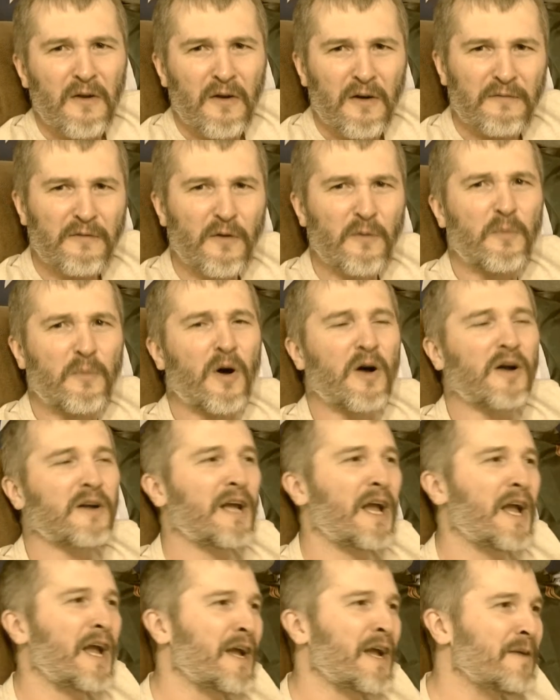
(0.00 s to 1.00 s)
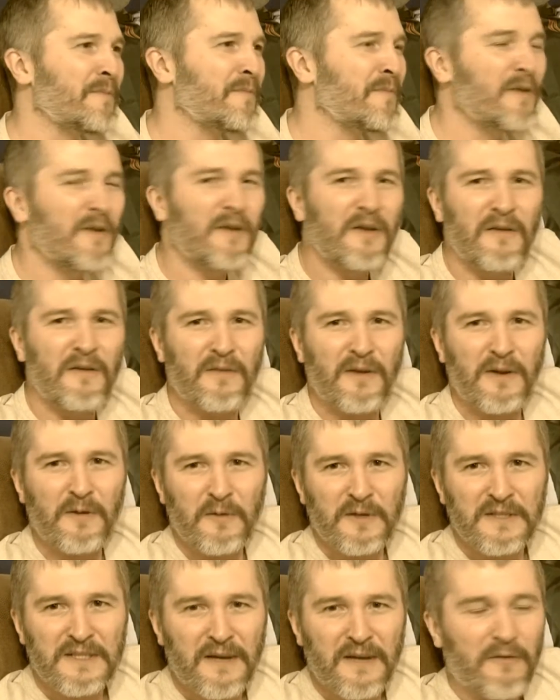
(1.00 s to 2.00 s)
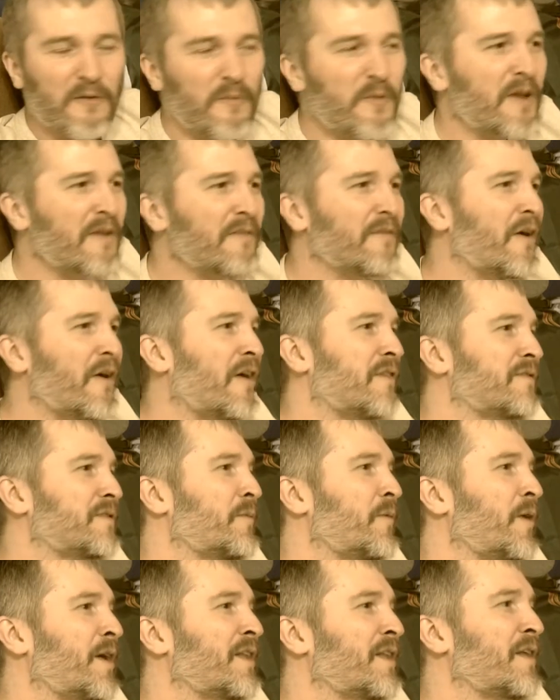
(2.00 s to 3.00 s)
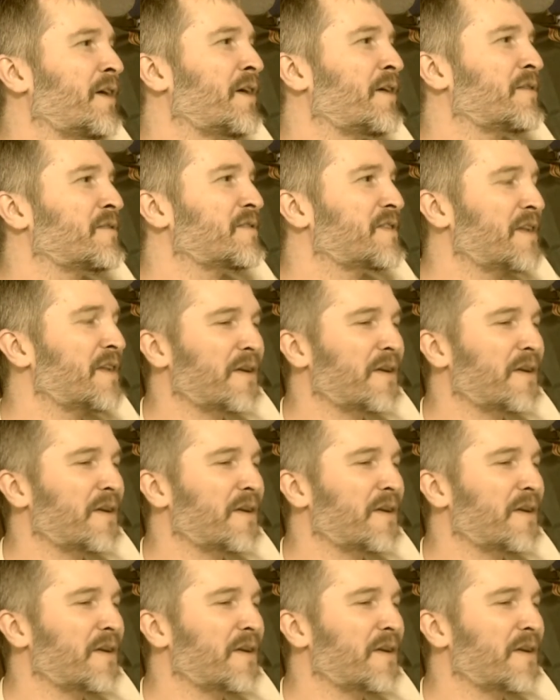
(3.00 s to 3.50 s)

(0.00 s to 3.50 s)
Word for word: a football game, if anyone's ever been involved in one of those,